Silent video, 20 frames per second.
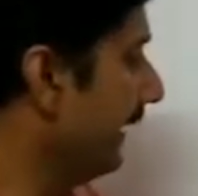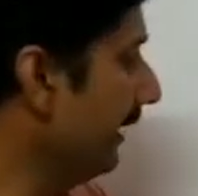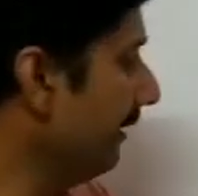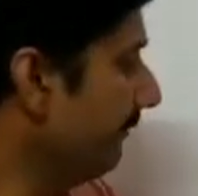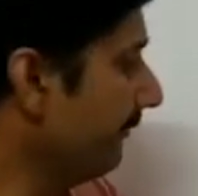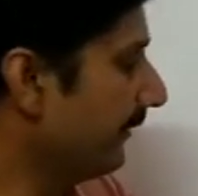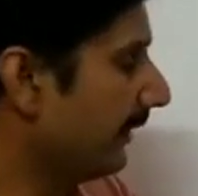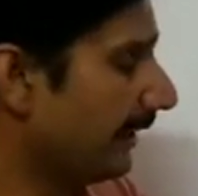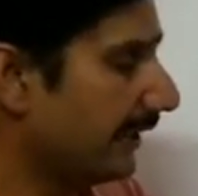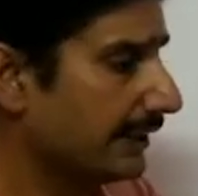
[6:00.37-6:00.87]

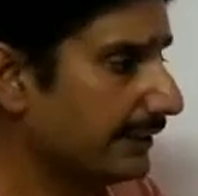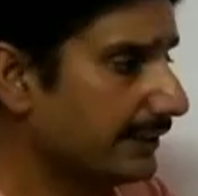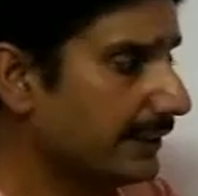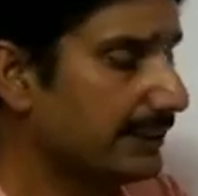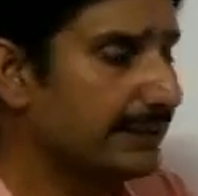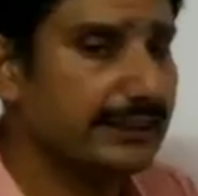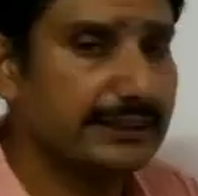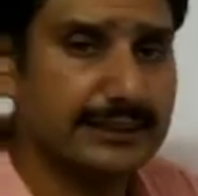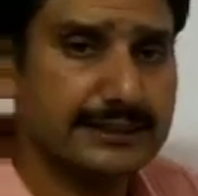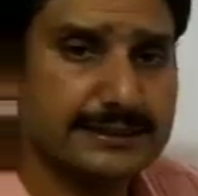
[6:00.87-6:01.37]
if 100
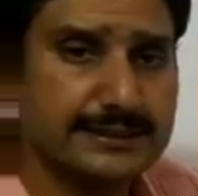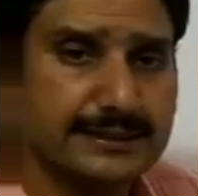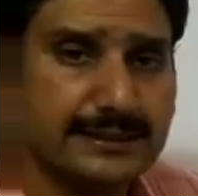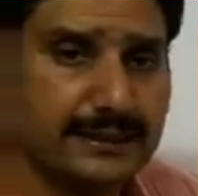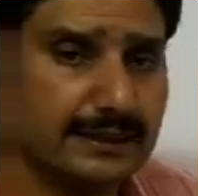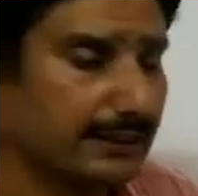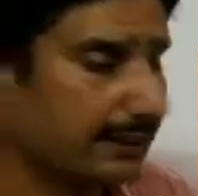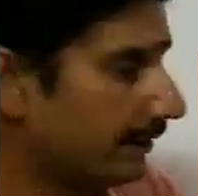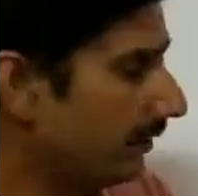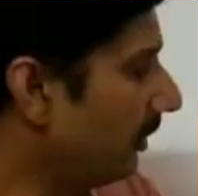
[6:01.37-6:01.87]
liters
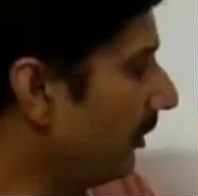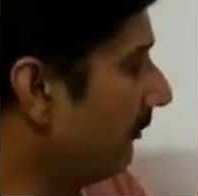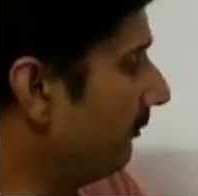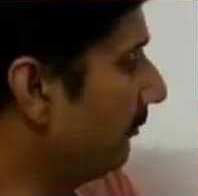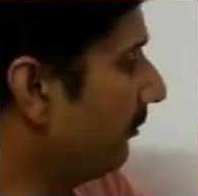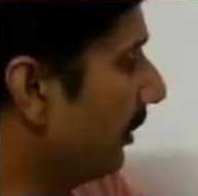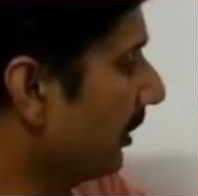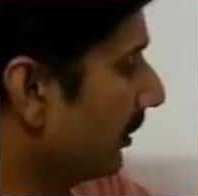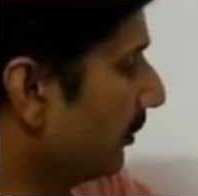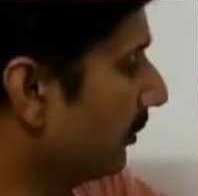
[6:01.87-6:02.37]
of
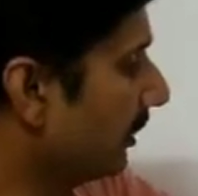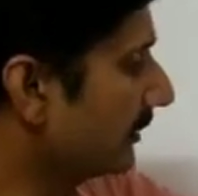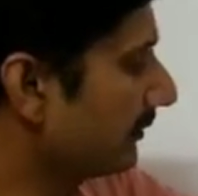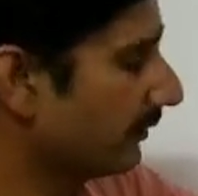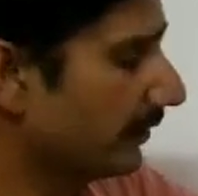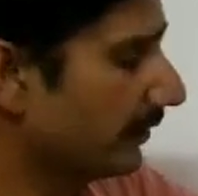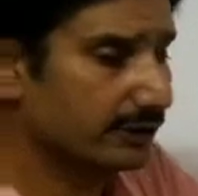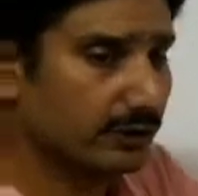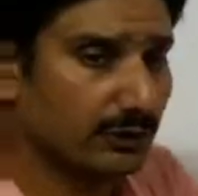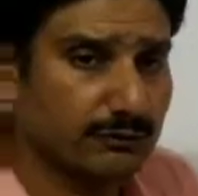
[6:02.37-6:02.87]
water was
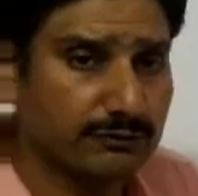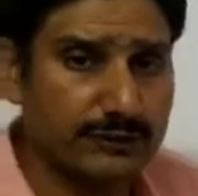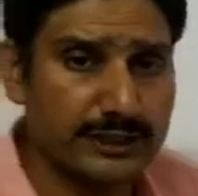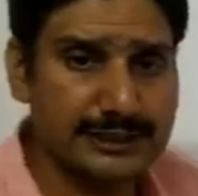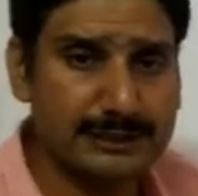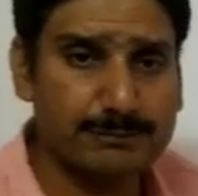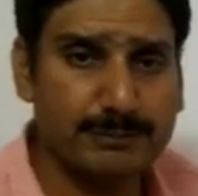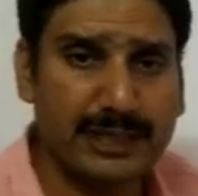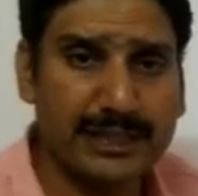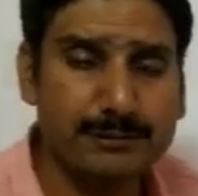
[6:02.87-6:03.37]
through
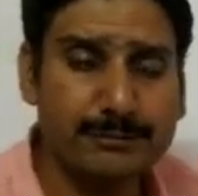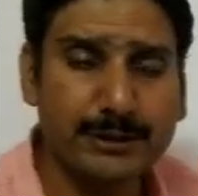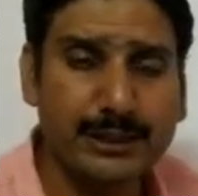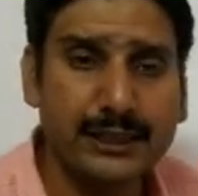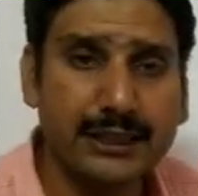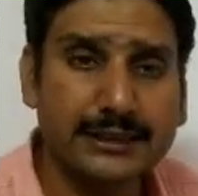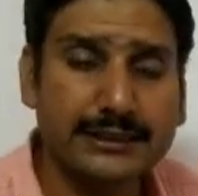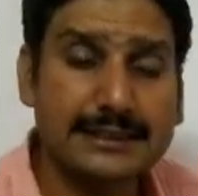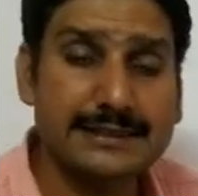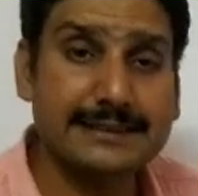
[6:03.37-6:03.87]
first
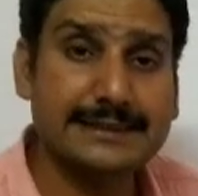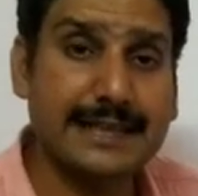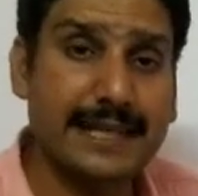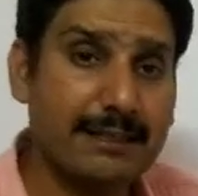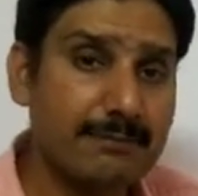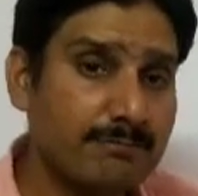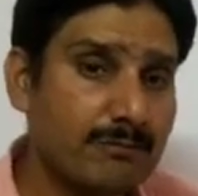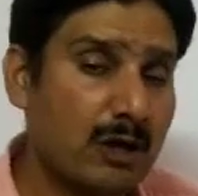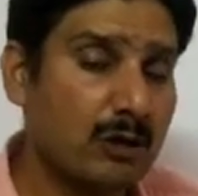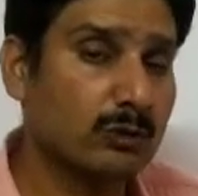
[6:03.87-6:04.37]
pipe, the
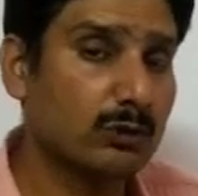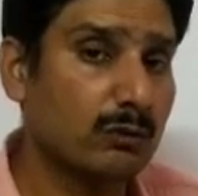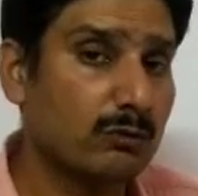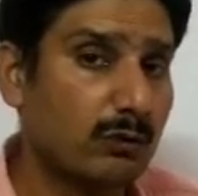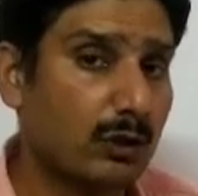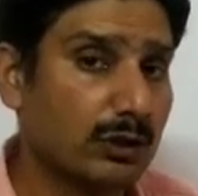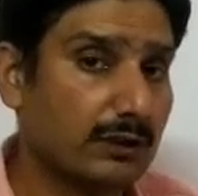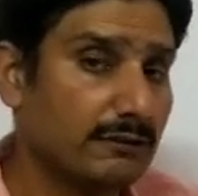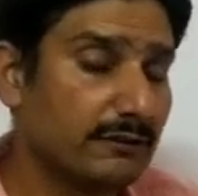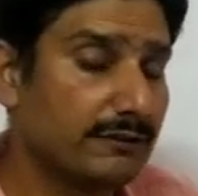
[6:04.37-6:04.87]
same amount of
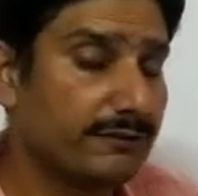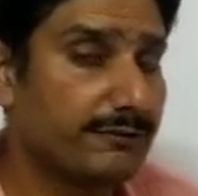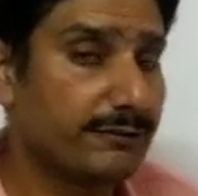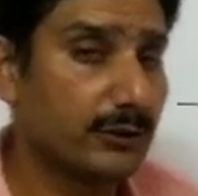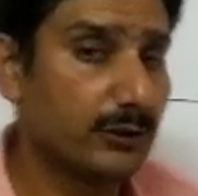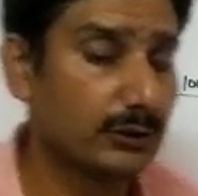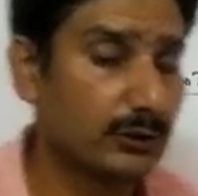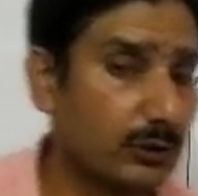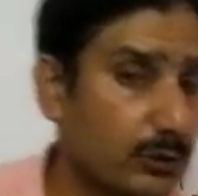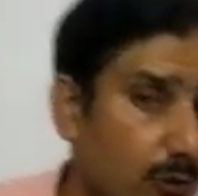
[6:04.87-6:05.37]
water will
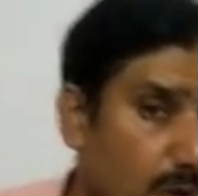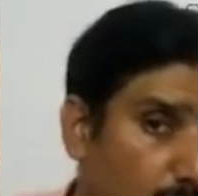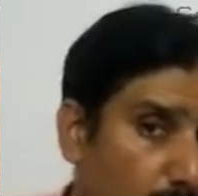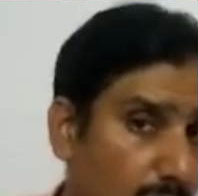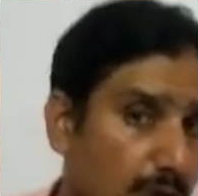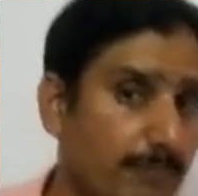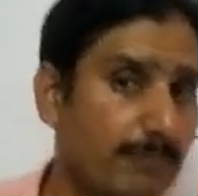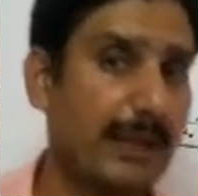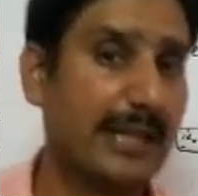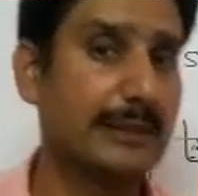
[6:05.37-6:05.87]
flow through
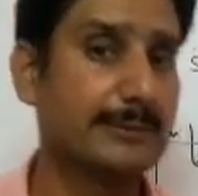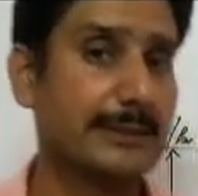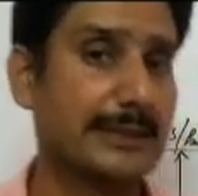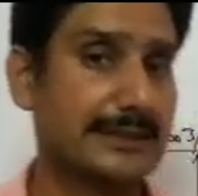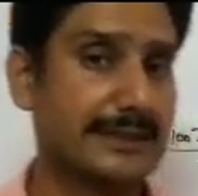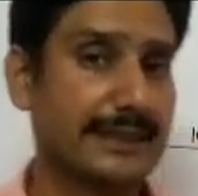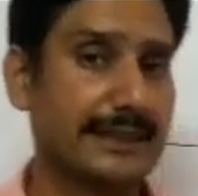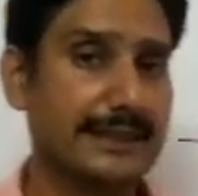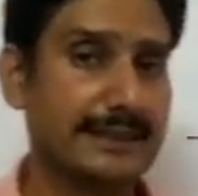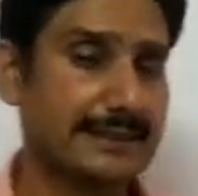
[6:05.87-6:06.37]
all pipes in
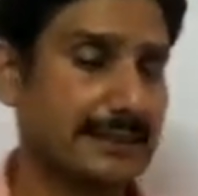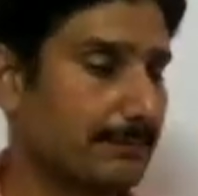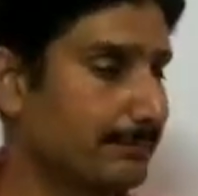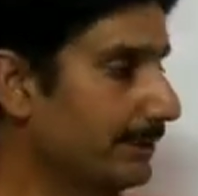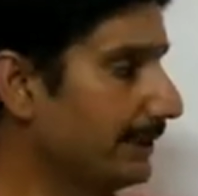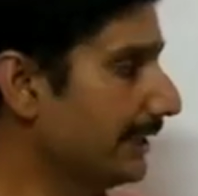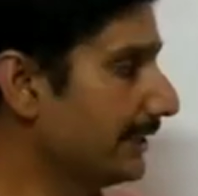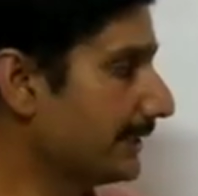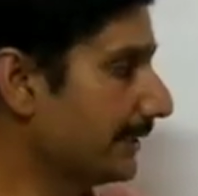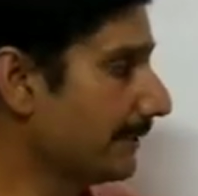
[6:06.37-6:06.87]
series
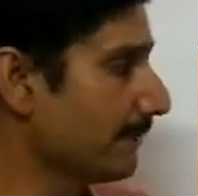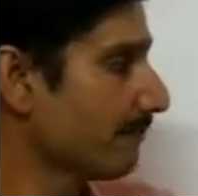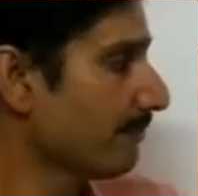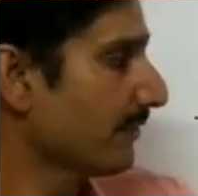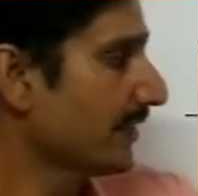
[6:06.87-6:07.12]
combination.